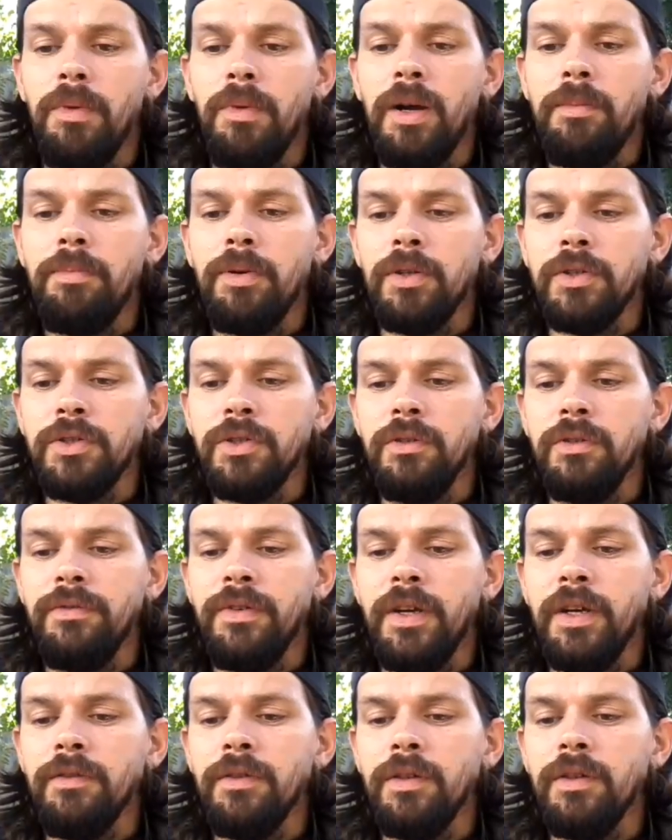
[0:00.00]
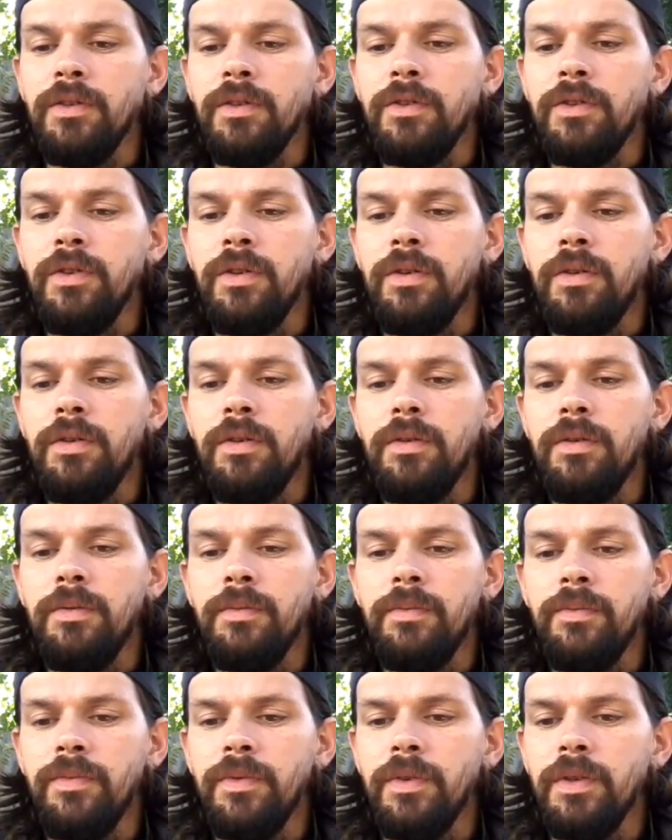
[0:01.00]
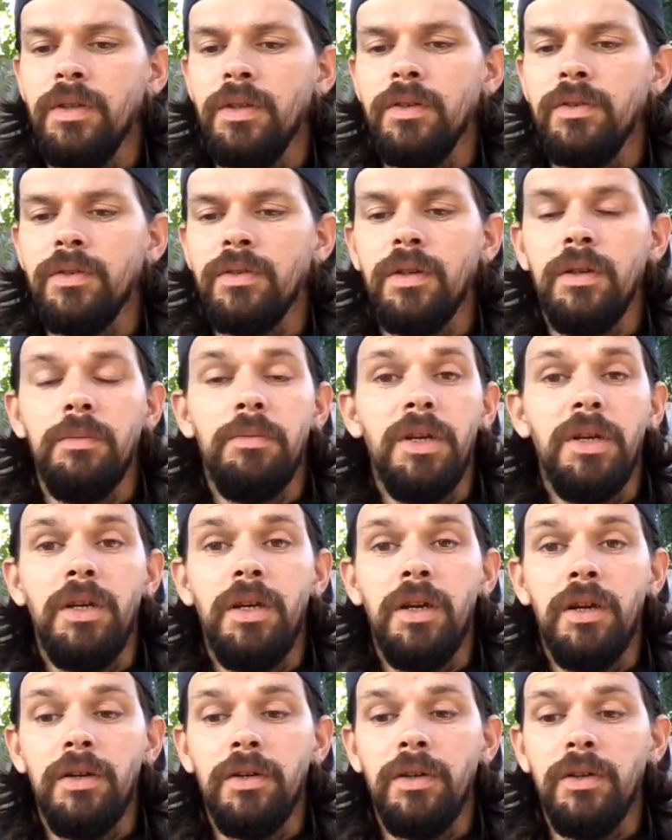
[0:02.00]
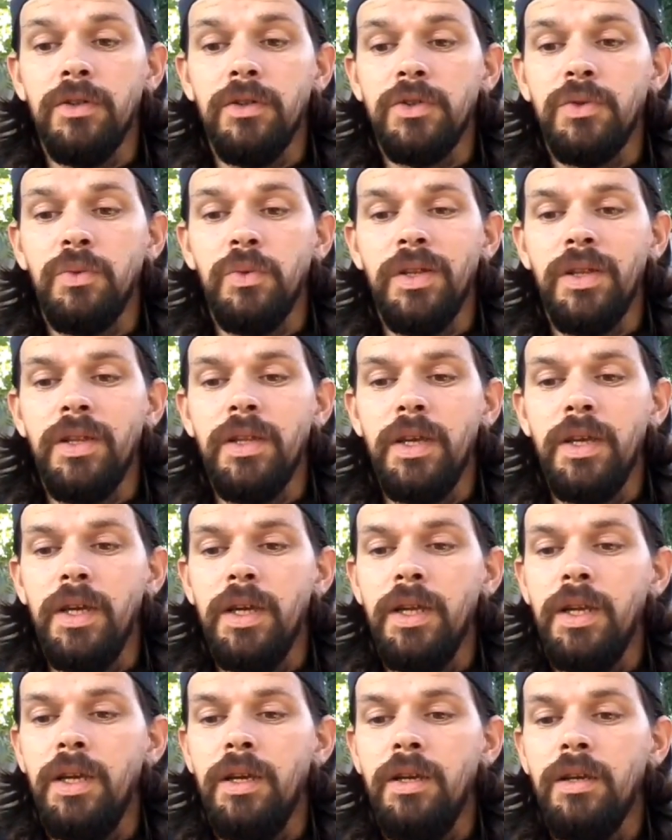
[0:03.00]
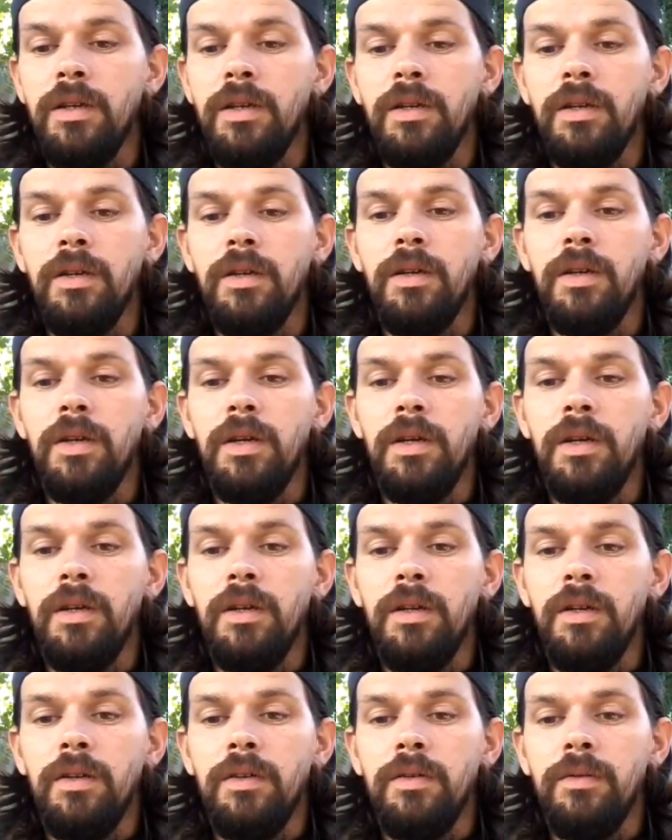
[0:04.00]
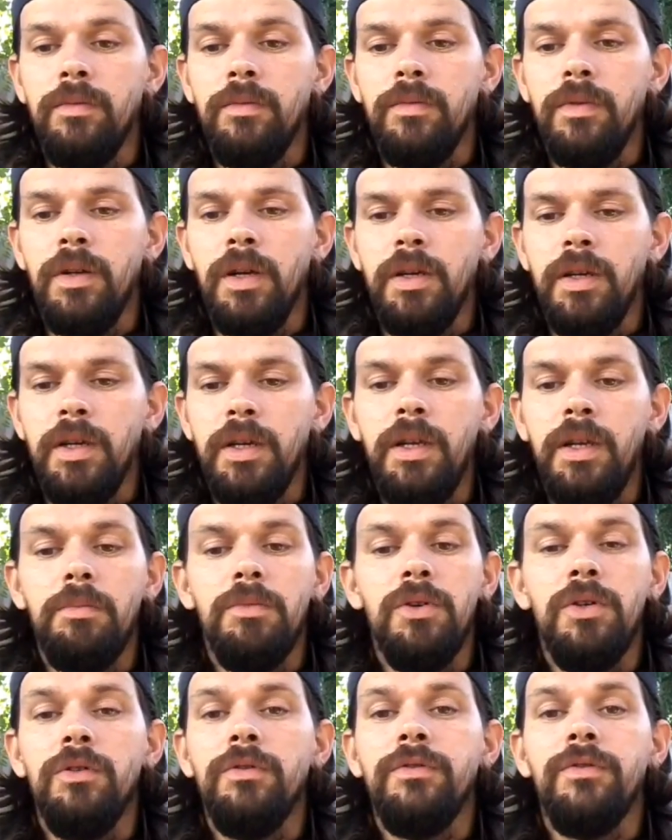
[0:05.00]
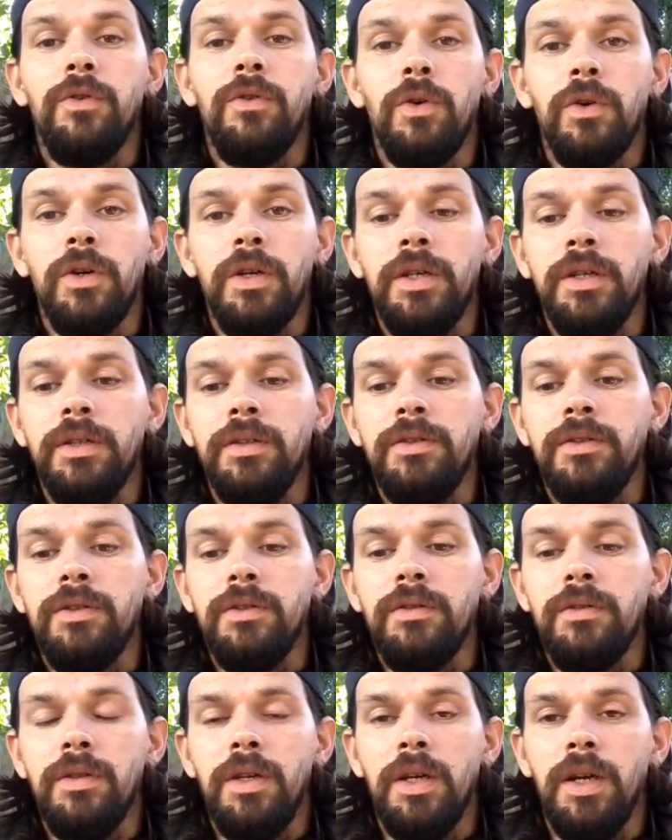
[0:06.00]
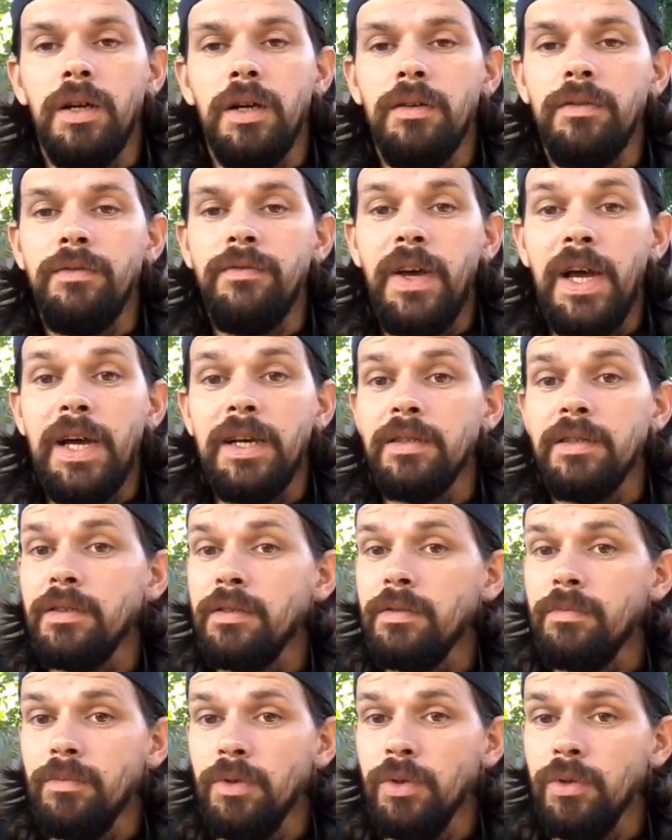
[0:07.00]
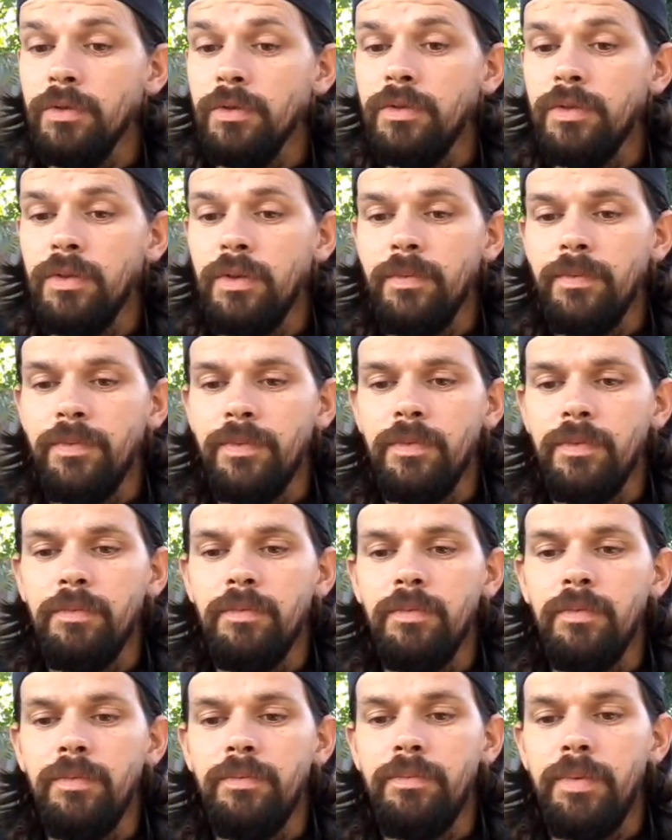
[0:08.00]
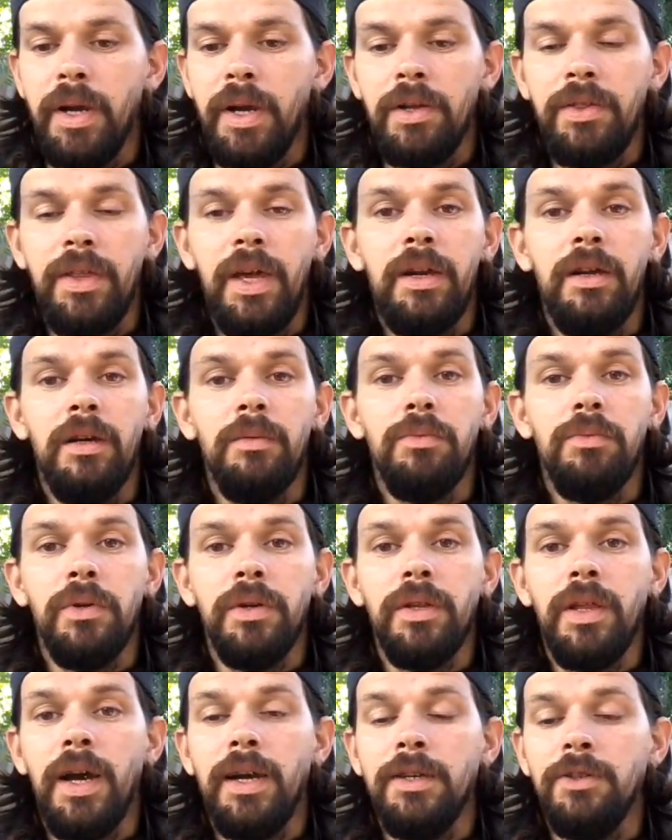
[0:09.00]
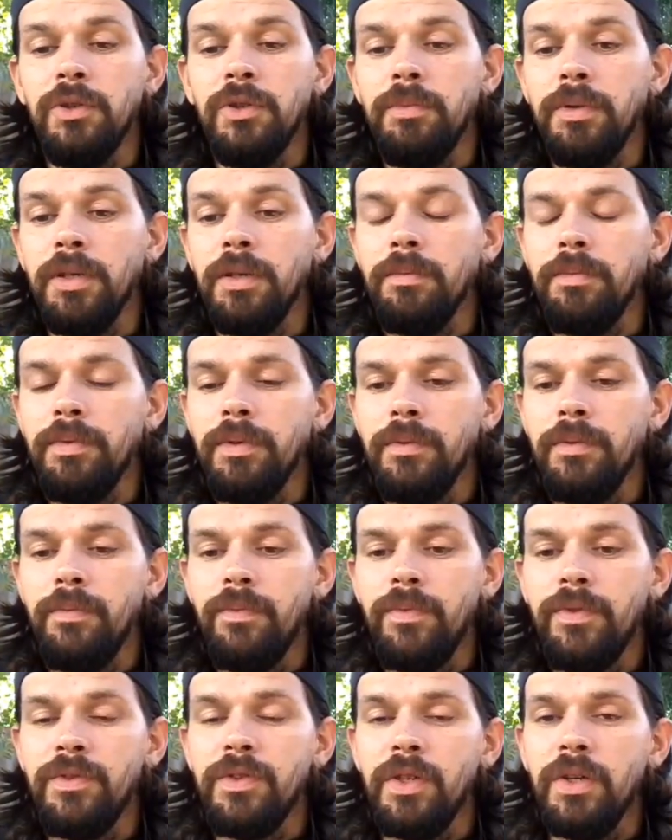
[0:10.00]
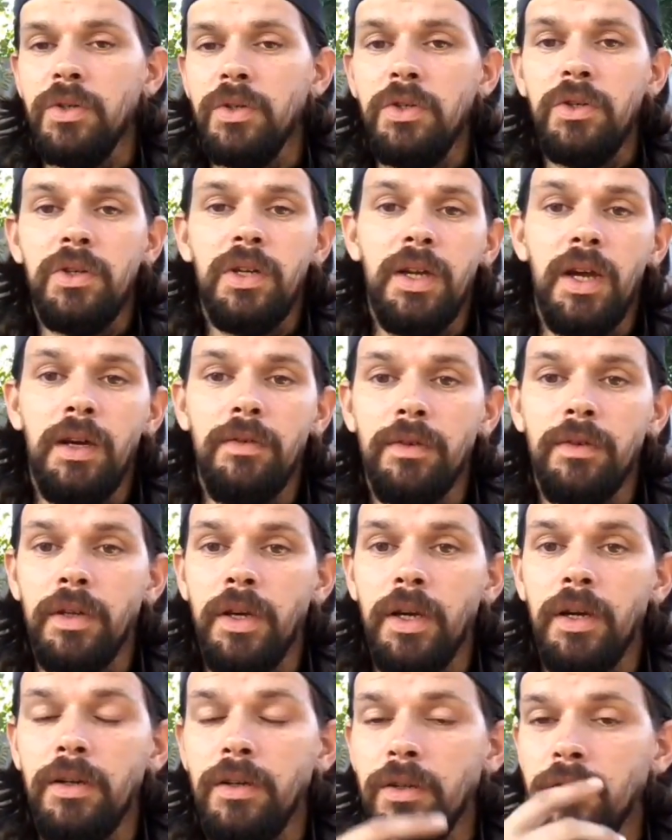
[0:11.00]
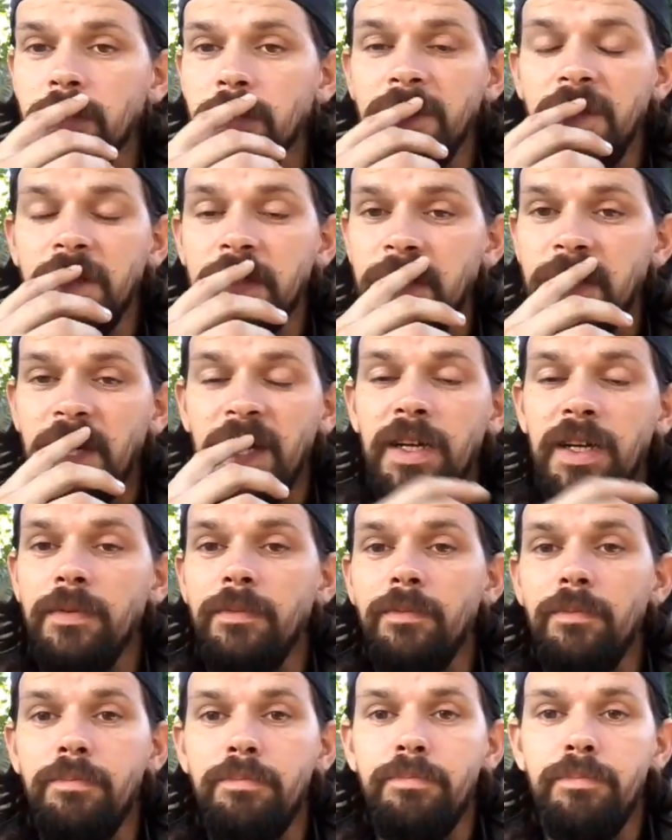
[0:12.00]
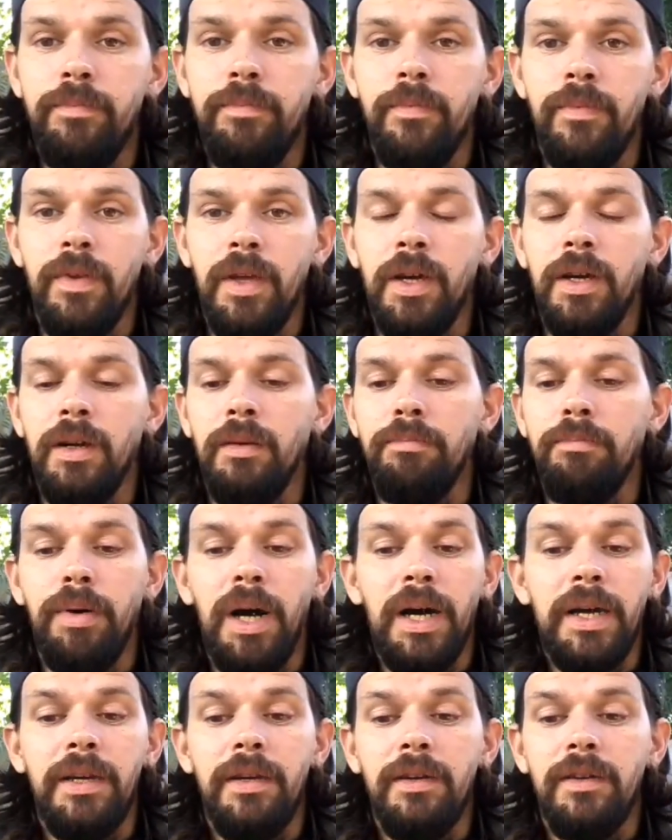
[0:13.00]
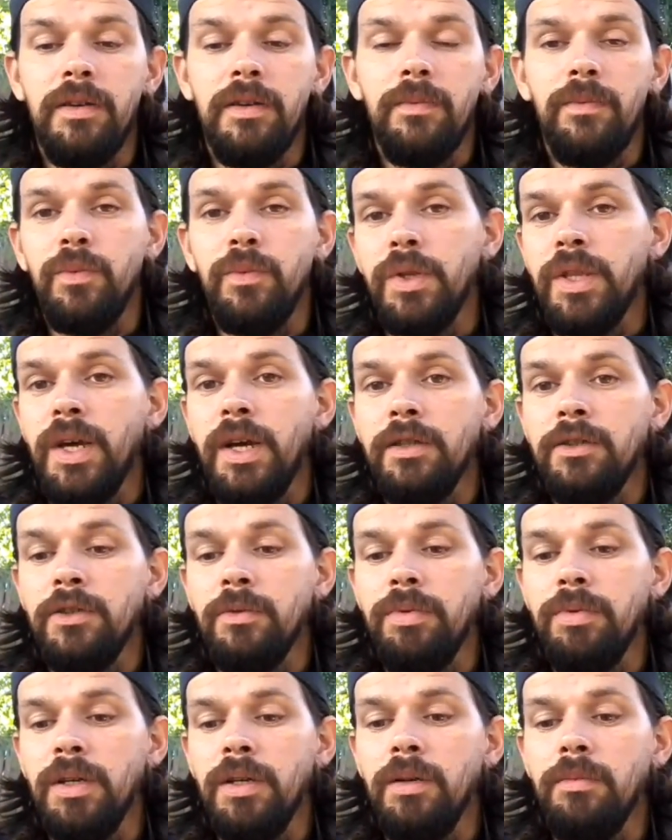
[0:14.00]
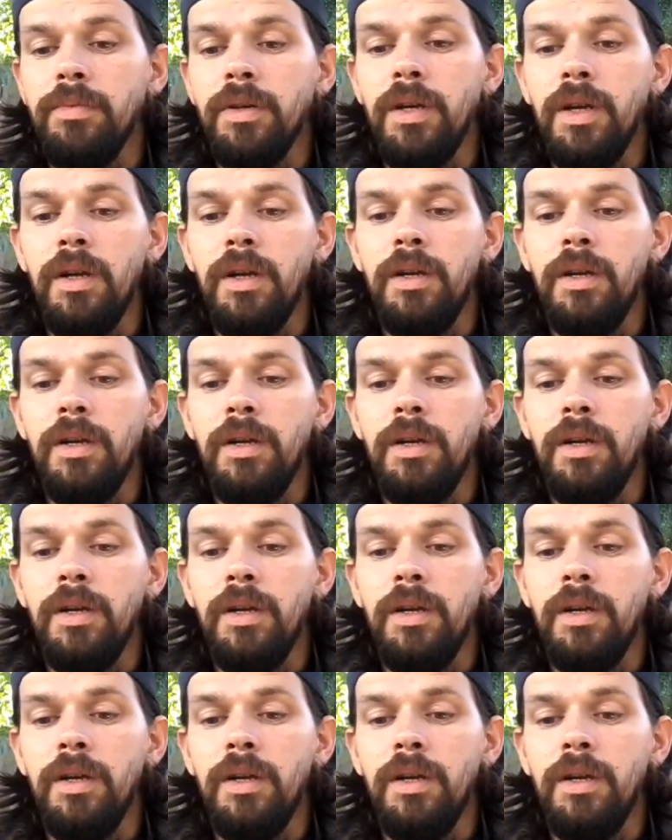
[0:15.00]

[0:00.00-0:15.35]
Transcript: of my personal favorites is going to be Gyarados with any move for its fast move. Pair that up with Hydro Pump. So you can have a Gyarados that's got Bite with Hydro Pump,